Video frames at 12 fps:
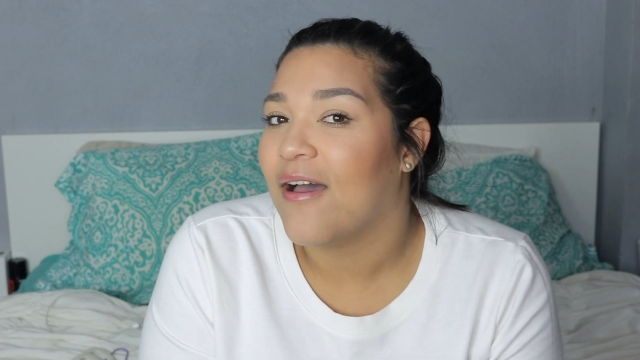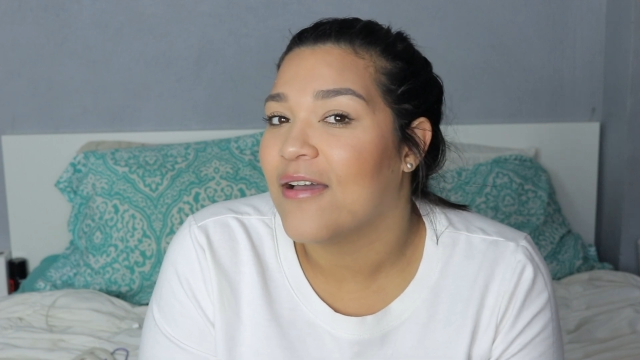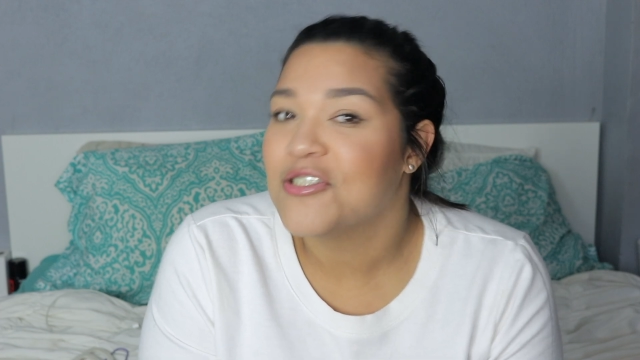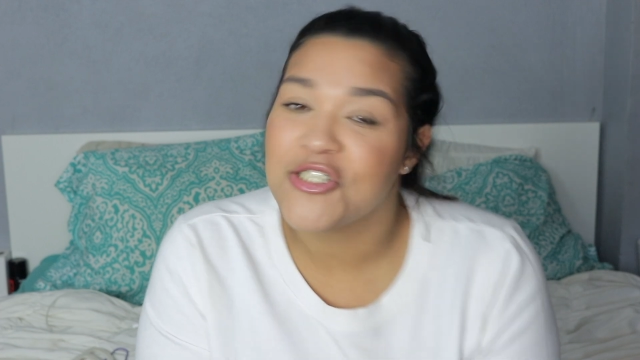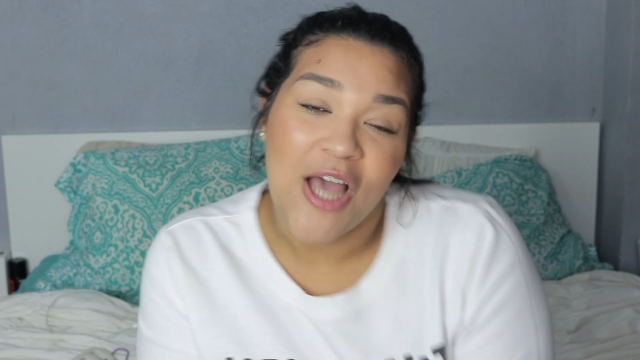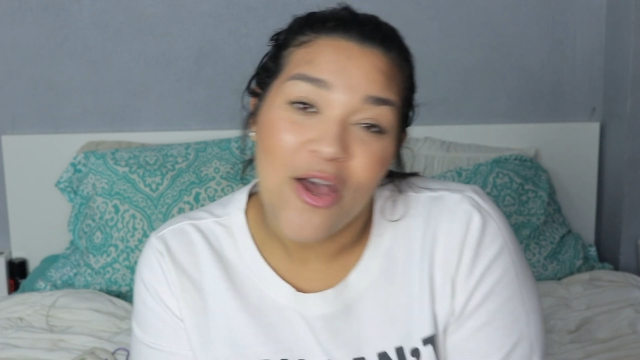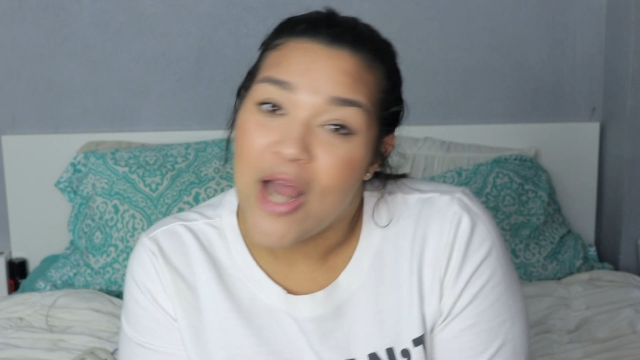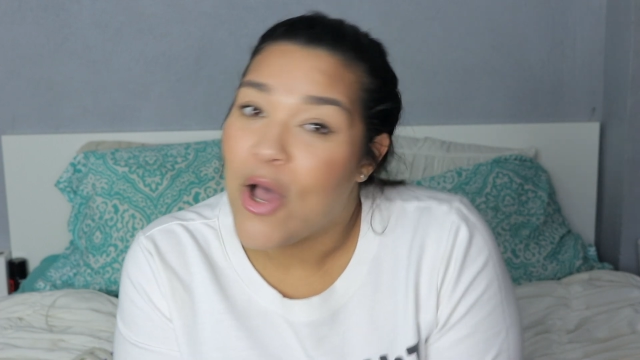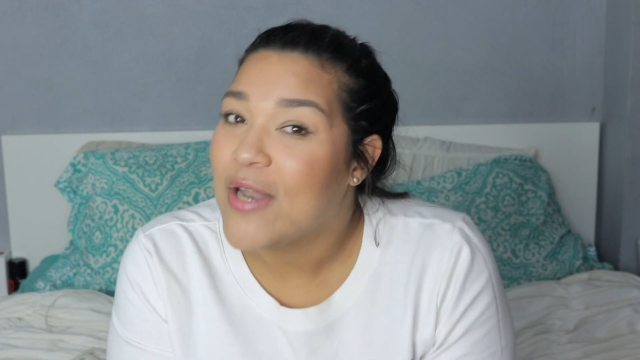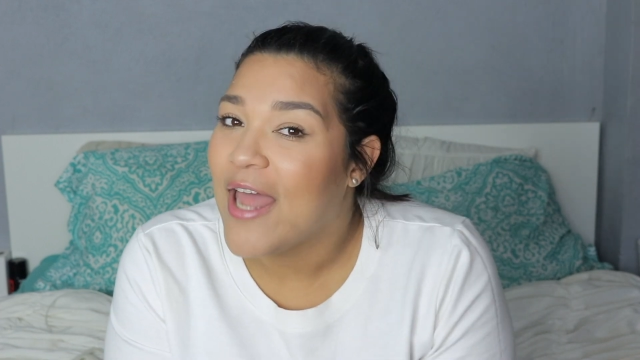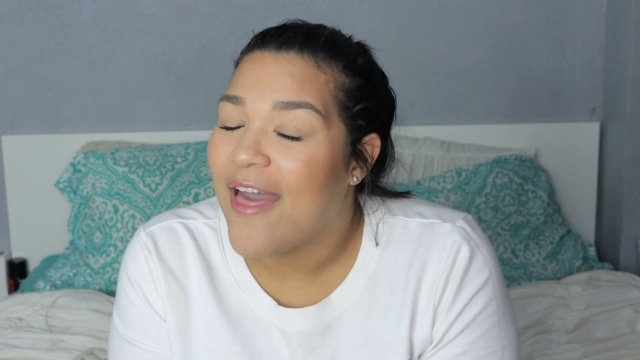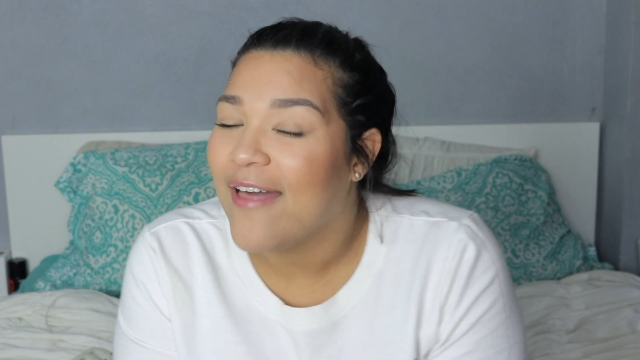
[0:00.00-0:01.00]
shout
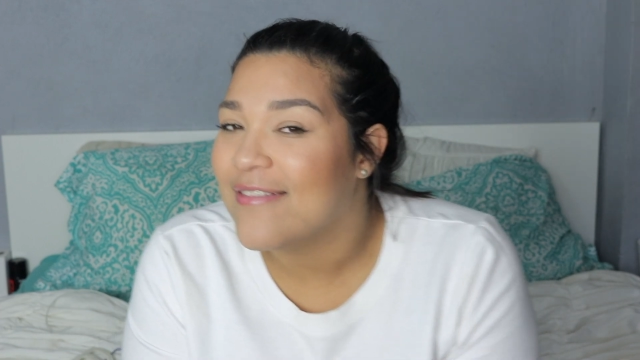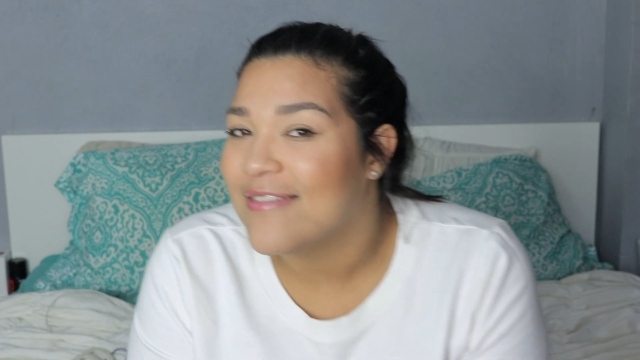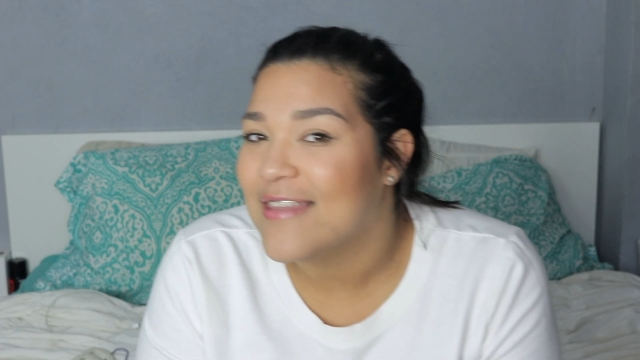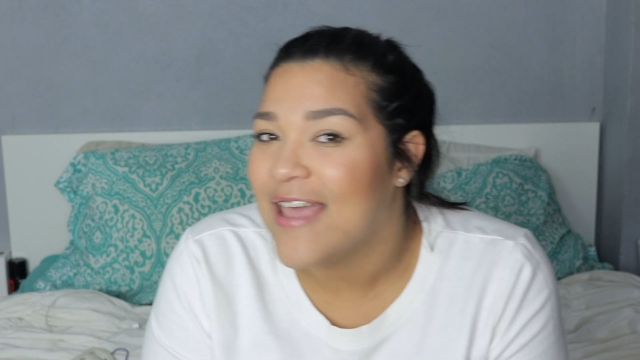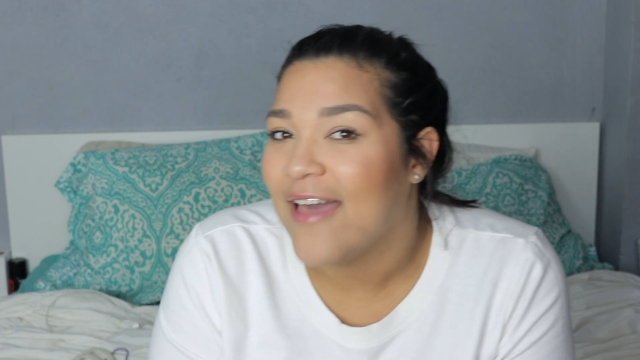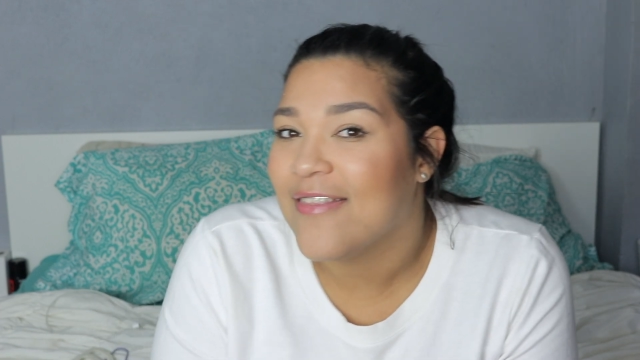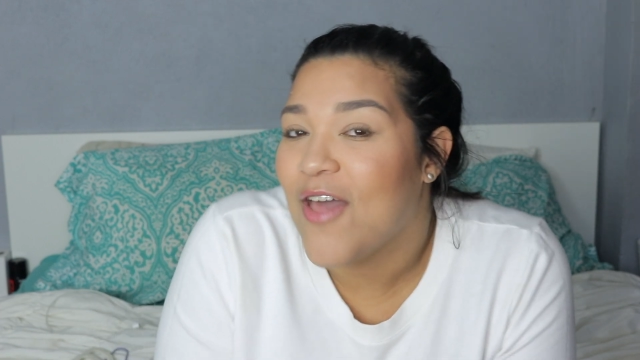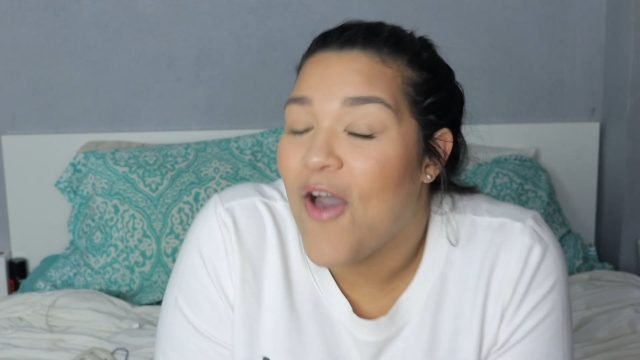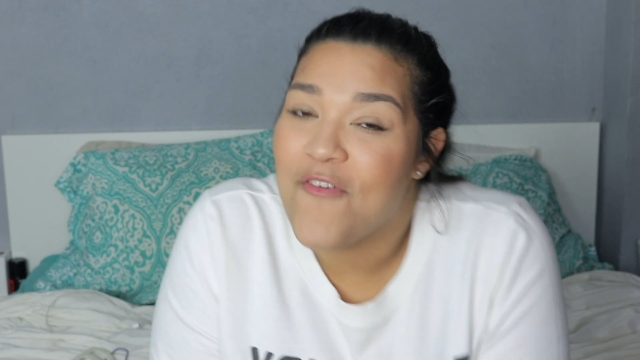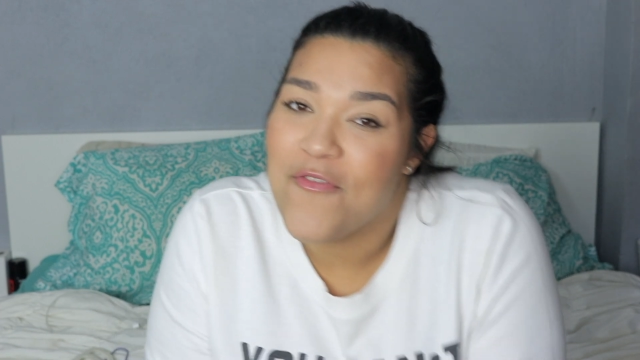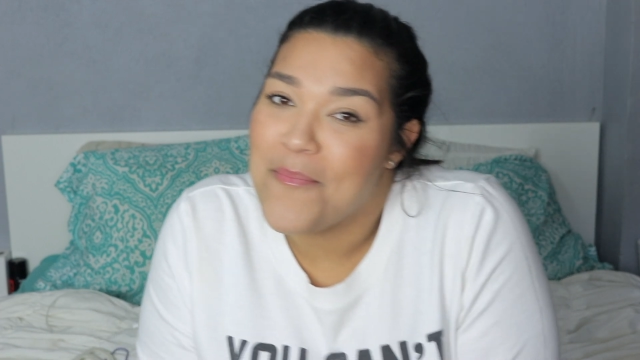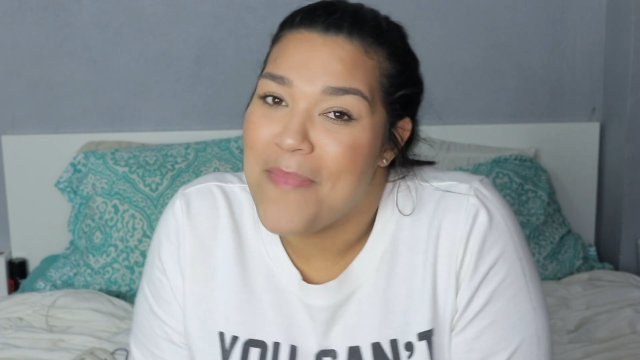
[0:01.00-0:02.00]
out at the end
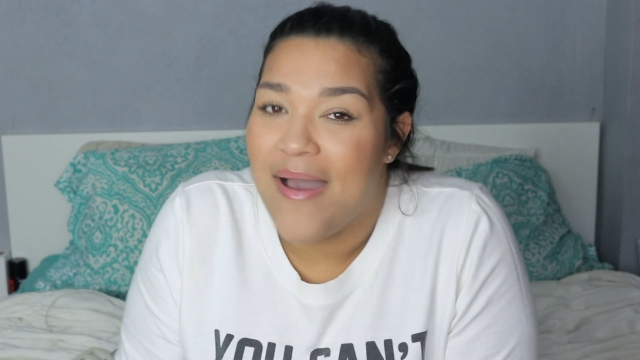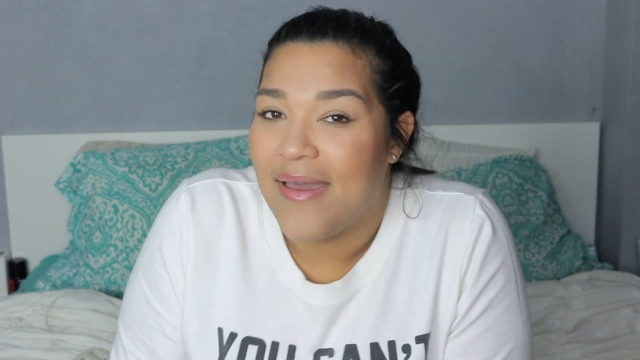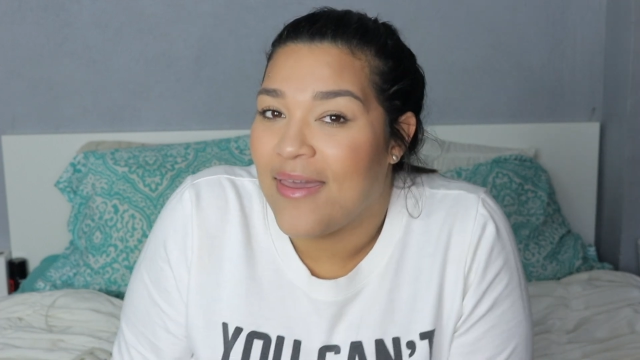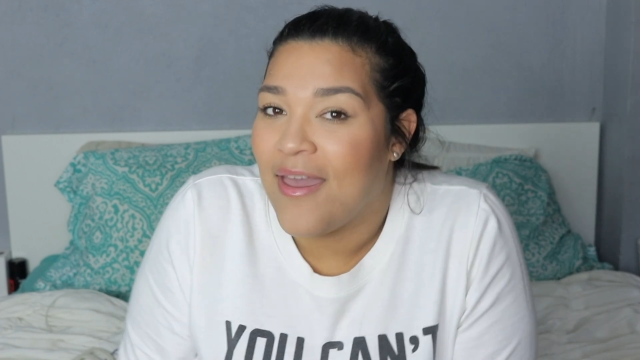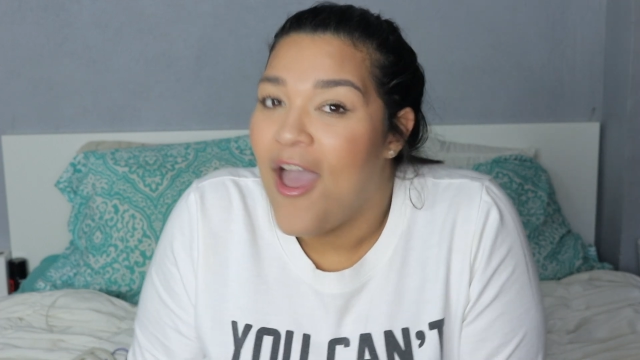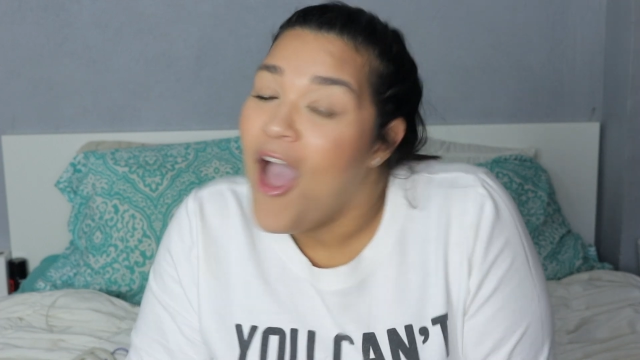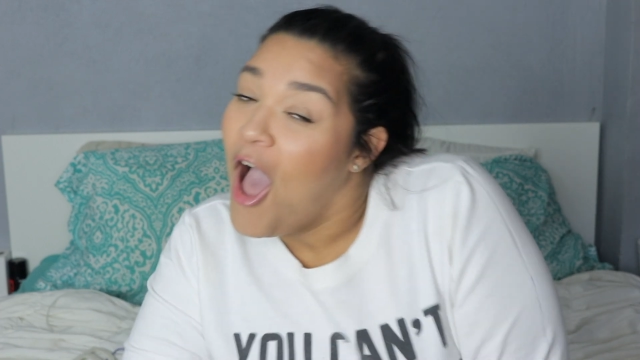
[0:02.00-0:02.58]
of my